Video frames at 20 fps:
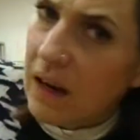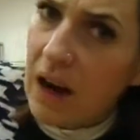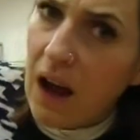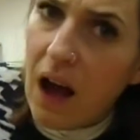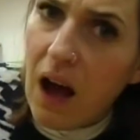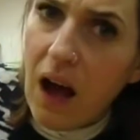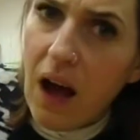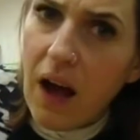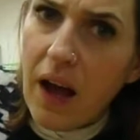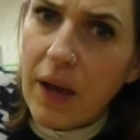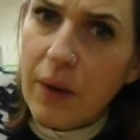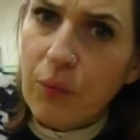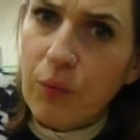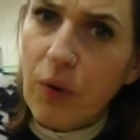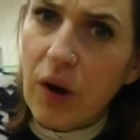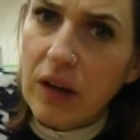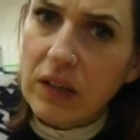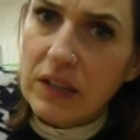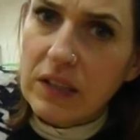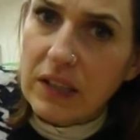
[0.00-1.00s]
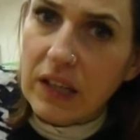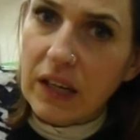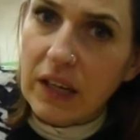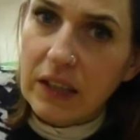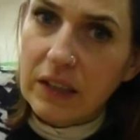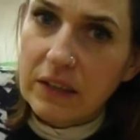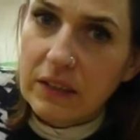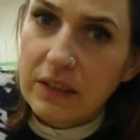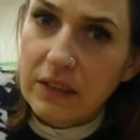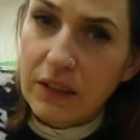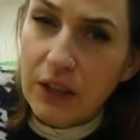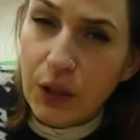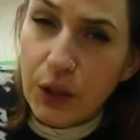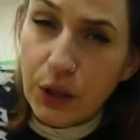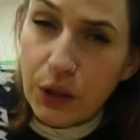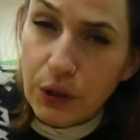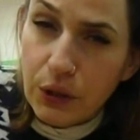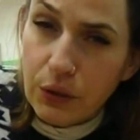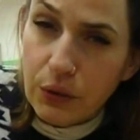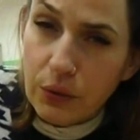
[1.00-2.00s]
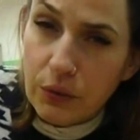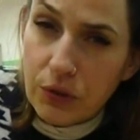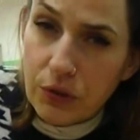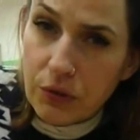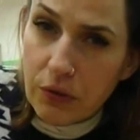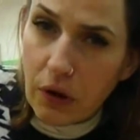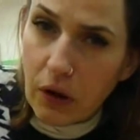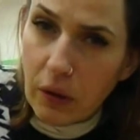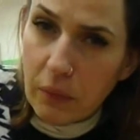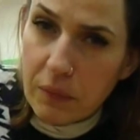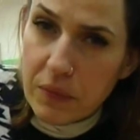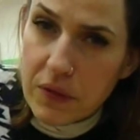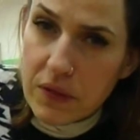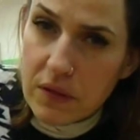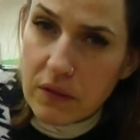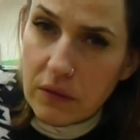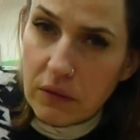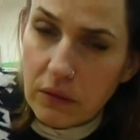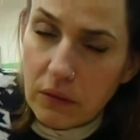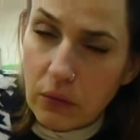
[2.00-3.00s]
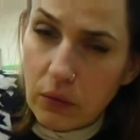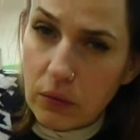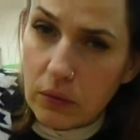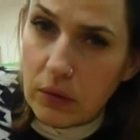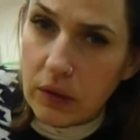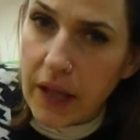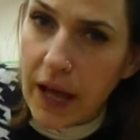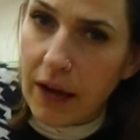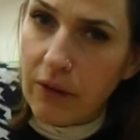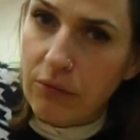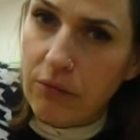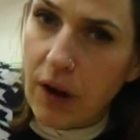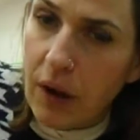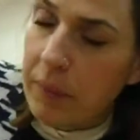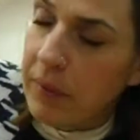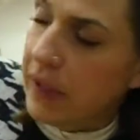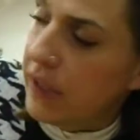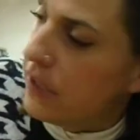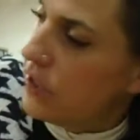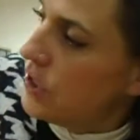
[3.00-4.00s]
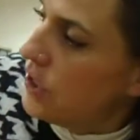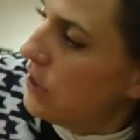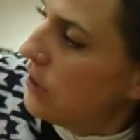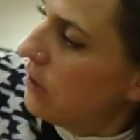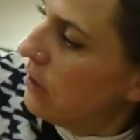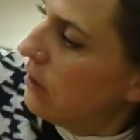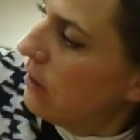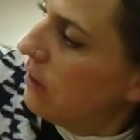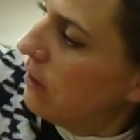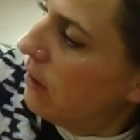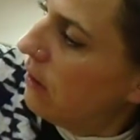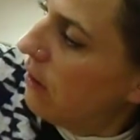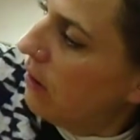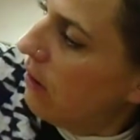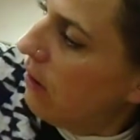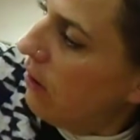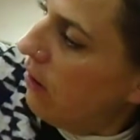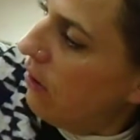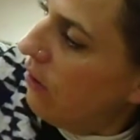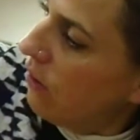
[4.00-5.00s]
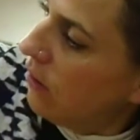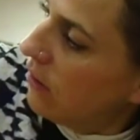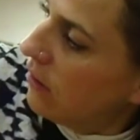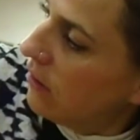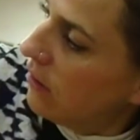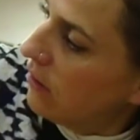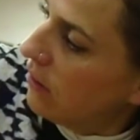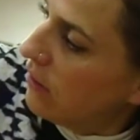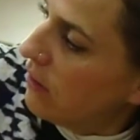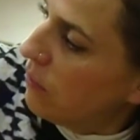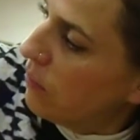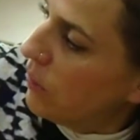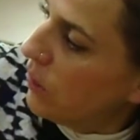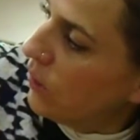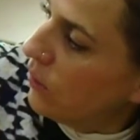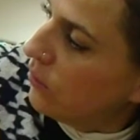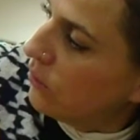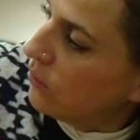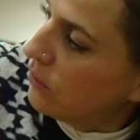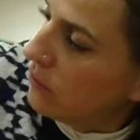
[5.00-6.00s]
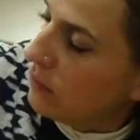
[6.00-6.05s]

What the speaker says: I wonder who drops all that rubbish on the moon.